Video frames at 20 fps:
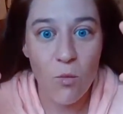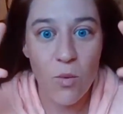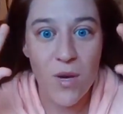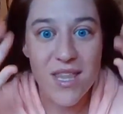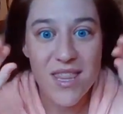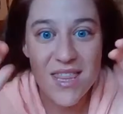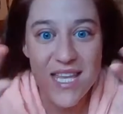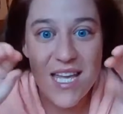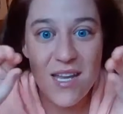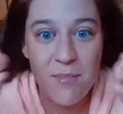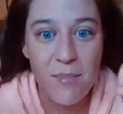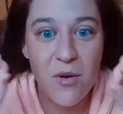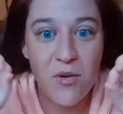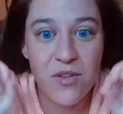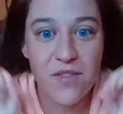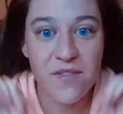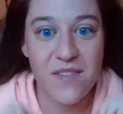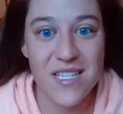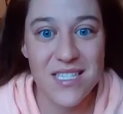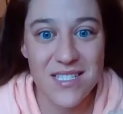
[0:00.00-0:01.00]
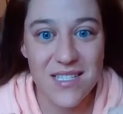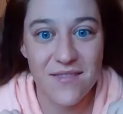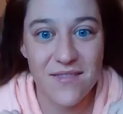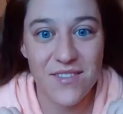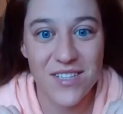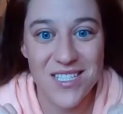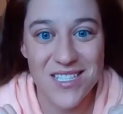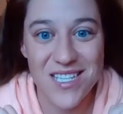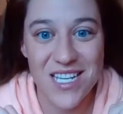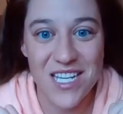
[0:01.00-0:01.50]
within both of these
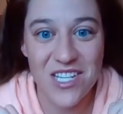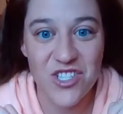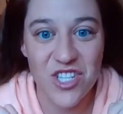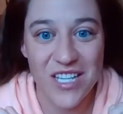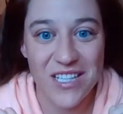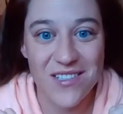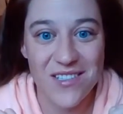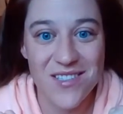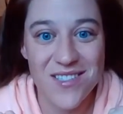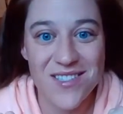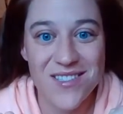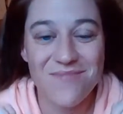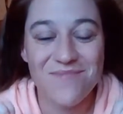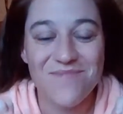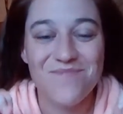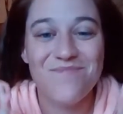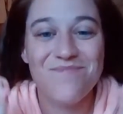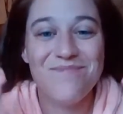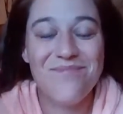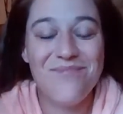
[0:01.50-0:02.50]
civilizations,